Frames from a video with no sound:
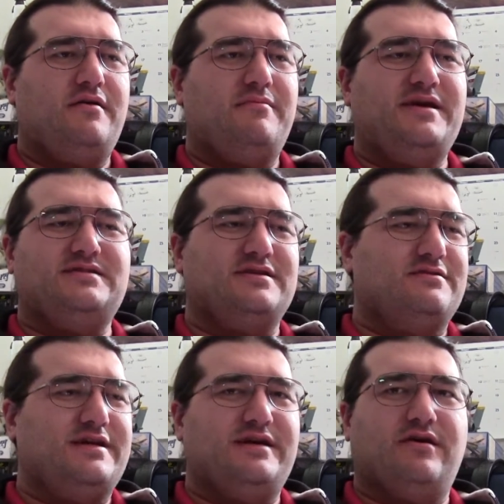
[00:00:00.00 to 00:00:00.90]

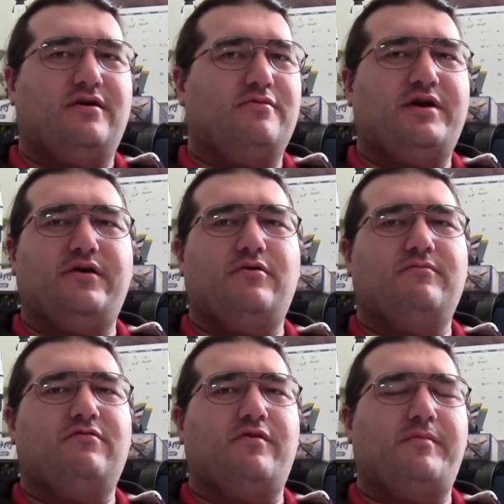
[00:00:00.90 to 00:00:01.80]
basically on the way home
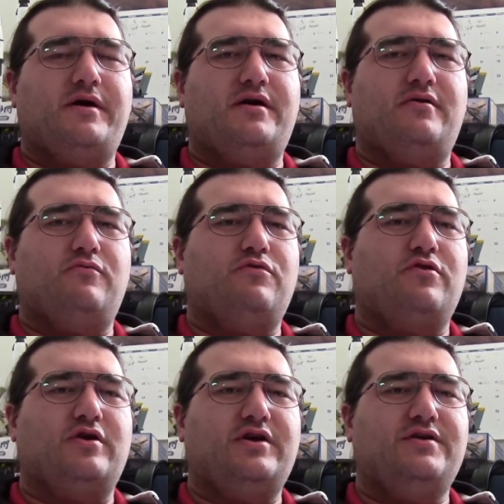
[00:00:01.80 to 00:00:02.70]
from
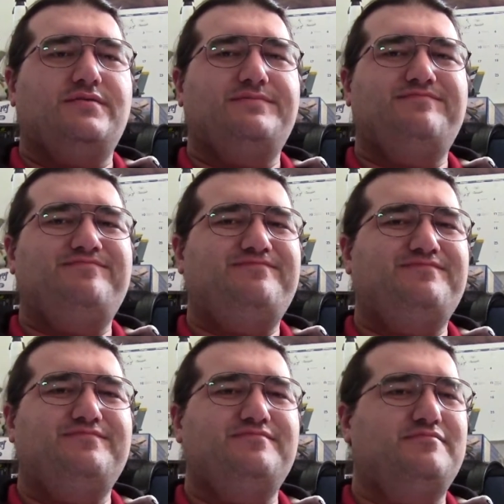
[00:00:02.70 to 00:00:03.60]
work
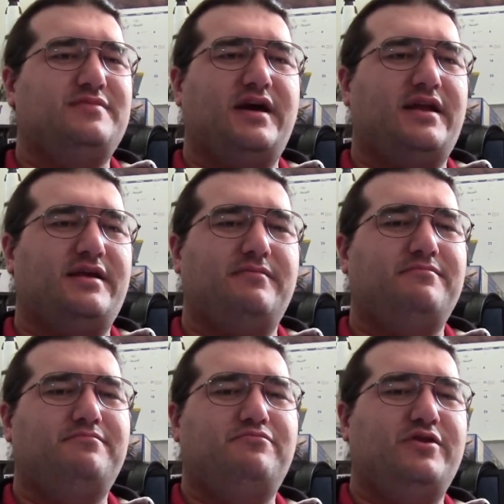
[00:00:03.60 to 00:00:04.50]
got a
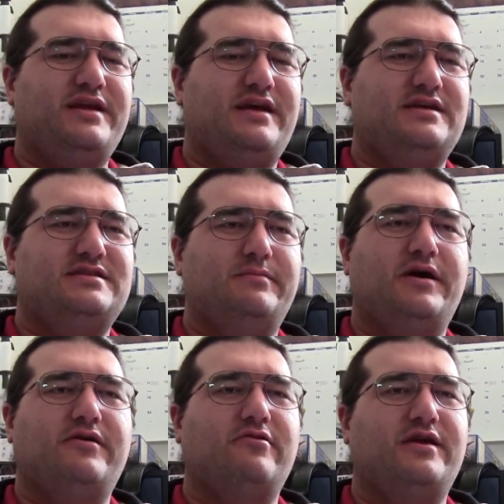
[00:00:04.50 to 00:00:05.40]
pretty nasty
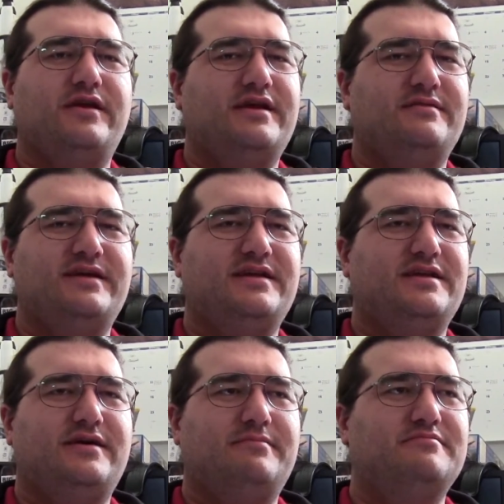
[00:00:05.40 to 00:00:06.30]
migraine and
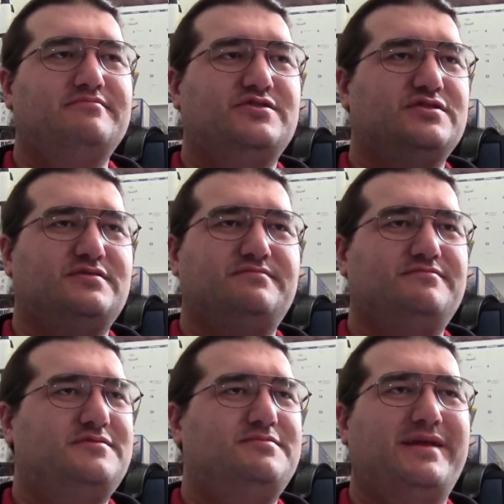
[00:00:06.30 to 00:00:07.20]
ended up just
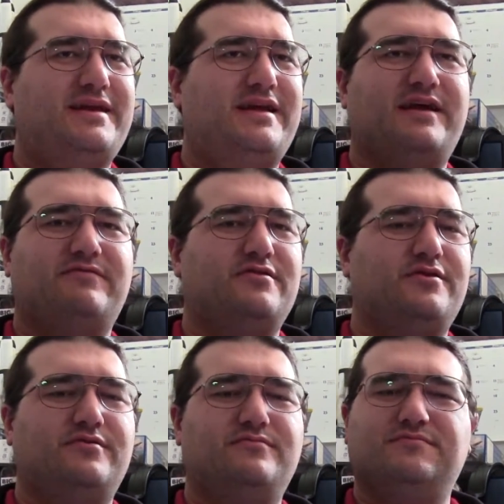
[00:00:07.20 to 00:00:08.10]
spending the
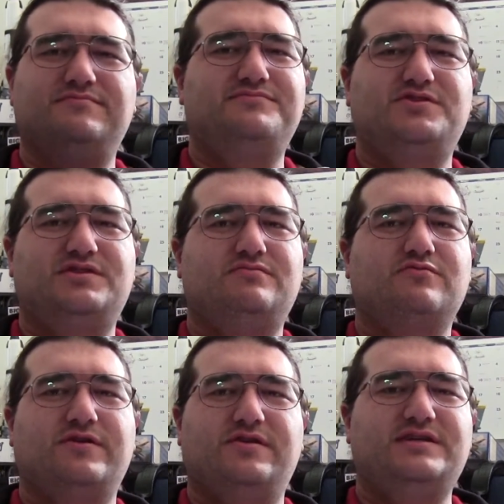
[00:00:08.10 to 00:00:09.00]
afternoon just
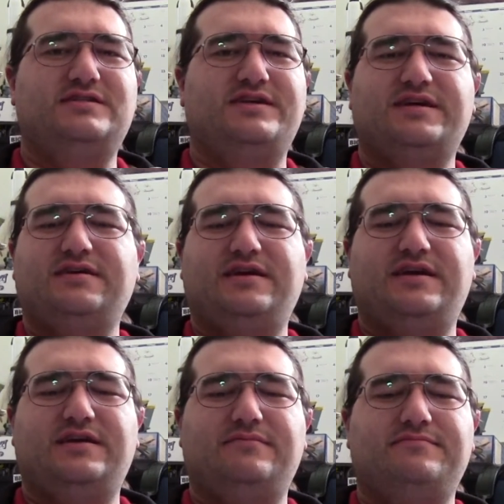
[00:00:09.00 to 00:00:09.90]
really sick,
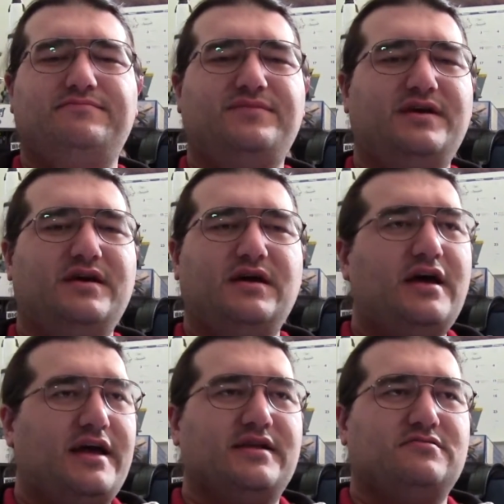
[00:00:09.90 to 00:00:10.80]
and
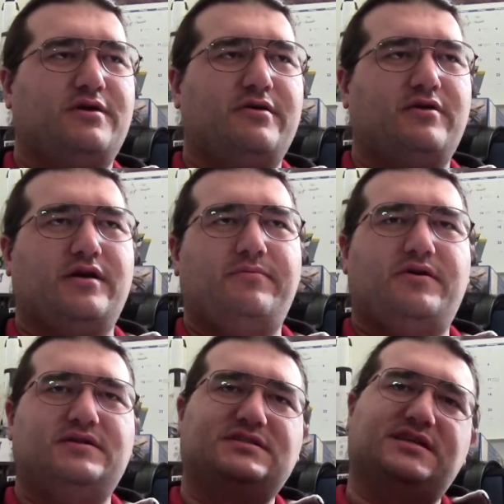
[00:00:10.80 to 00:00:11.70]
hence why I went up
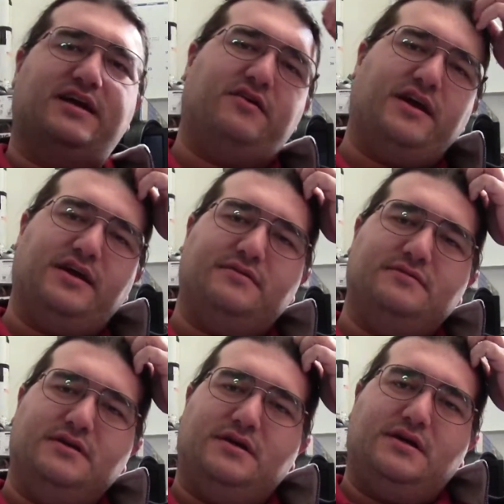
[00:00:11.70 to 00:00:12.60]
on Saturday.
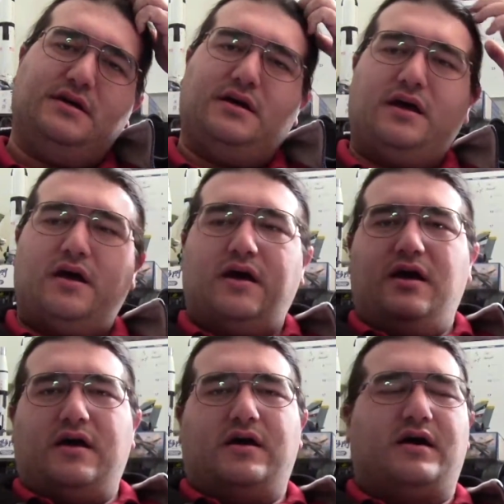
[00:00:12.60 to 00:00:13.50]

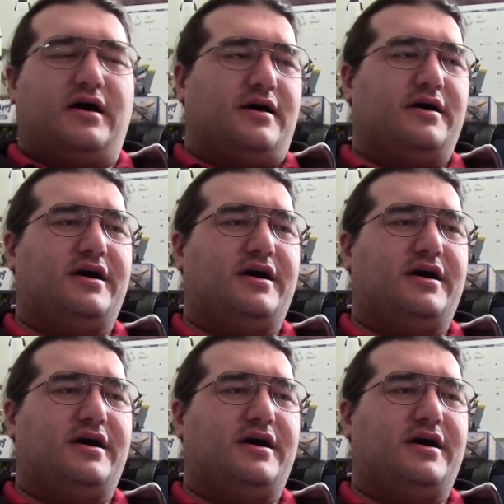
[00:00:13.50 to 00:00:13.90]
Uh,